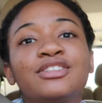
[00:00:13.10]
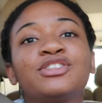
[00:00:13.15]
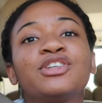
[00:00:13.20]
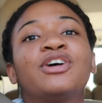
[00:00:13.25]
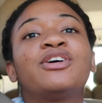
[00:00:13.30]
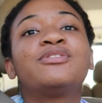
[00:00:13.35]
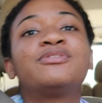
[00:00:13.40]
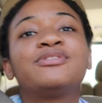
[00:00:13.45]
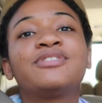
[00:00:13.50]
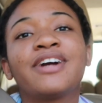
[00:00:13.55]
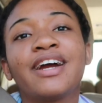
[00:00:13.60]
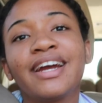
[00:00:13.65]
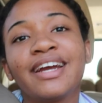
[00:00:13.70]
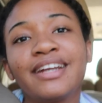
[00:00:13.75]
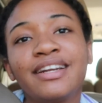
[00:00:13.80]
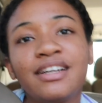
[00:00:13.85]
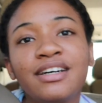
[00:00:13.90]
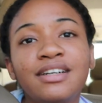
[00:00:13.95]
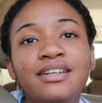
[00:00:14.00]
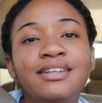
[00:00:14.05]
so
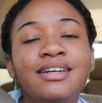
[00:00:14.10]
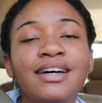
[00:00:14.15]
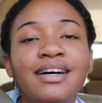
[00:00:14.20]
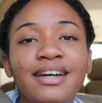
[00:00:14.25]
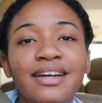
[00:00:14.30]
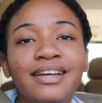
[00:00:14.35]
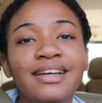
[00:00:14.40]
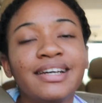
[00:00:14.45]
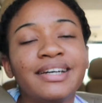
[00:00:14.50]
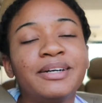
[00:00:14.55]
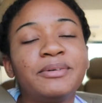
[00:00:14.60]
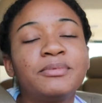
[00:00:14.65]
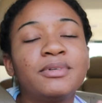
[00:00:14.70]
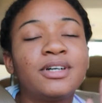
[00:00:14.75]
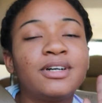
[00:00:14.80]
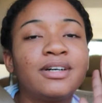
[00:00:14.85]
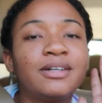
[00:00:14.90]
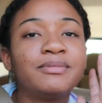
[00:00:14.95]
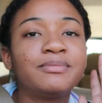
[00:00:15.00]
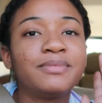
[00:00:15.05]
right now i
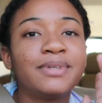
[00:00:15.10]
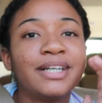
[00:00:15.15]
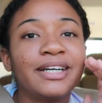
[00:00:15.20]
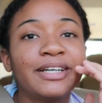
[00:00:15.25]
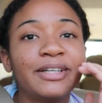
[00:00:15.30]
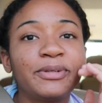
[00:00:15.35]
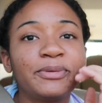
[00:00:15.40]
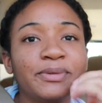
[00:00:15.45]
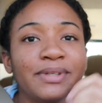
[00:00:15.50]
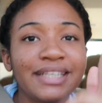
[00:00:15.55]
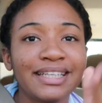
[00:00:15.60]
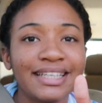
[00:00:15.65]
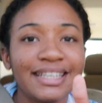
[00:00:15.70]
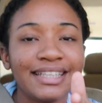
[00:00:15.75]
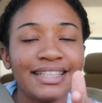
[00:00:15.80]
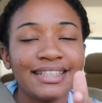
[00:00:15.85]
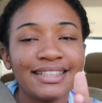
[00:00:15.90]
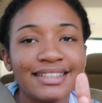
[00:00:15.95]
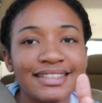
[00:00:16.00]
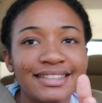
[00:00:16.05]
am on my way
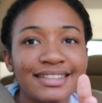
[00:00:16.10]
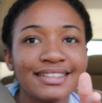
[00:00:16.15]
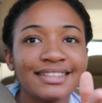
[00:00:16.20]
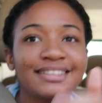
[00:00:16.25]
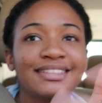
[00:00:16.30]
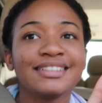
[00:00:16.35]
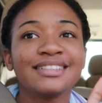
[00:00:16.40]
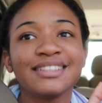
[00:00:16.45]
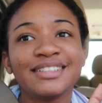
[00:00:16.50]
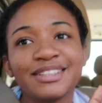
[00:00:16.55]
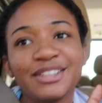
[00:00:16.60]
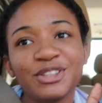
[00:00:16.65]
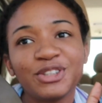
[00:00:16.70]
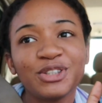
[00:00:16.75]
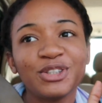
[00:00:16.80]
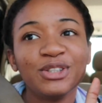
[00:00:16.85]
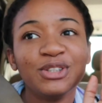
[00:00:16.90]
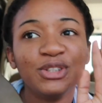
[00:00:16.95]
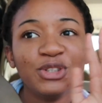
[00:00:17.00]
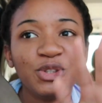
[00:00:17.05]

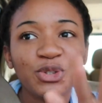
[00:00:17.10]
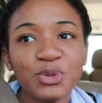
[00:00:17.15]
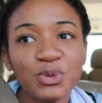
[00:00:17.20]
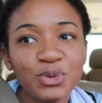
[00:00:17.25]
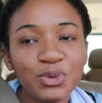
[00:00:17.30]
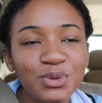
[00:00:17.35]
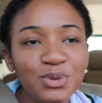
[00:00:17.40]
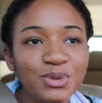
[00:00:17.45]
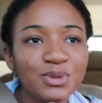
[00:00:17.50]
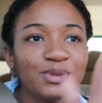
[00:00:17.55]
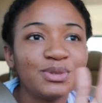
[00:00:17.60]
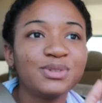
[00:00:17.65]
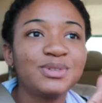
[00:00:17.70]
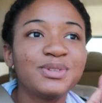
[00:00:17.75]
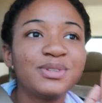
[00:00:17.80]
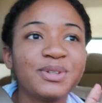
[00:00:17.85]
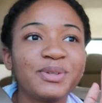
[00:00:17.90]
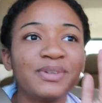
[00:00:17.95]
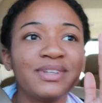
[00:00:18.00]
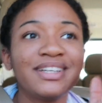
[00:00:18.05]
to do
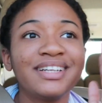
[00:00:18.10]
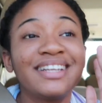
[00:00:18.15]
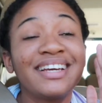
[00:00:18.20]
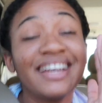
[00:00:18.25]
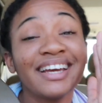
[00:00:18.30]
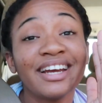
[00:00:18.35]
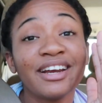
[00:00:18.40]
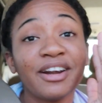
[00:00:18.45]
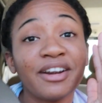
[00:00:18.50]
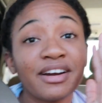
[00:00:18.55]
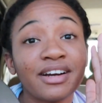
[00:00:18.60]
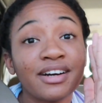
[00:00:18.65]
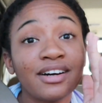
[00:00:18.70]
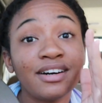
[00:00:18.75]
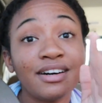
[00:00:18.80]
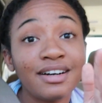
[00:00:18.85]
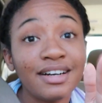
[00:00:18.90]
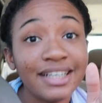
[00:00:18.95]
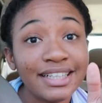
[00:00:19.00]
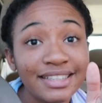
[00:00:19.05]
one
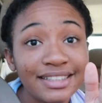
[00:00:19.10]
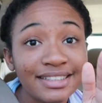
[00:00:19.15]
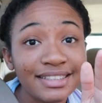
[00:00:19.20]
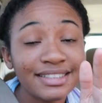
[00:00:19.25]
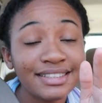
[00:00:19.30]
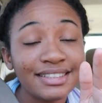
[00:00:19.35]
haircut